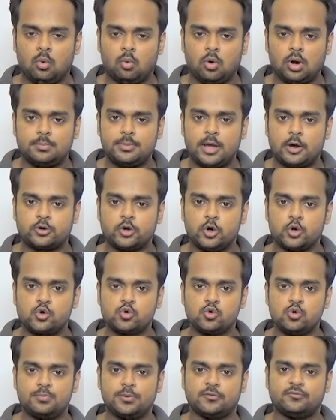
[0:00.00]
What about a
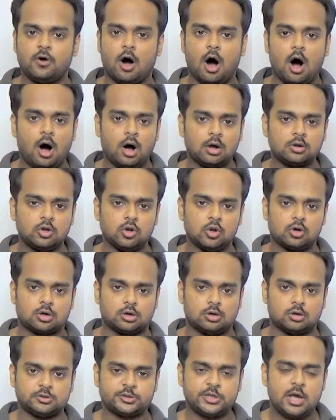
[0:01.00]
group of
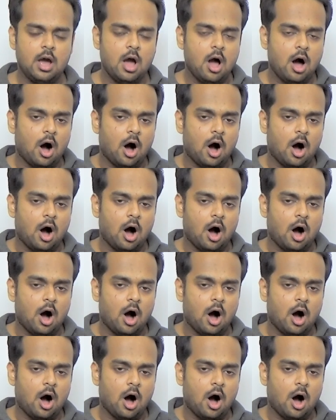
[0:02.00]
onlookers?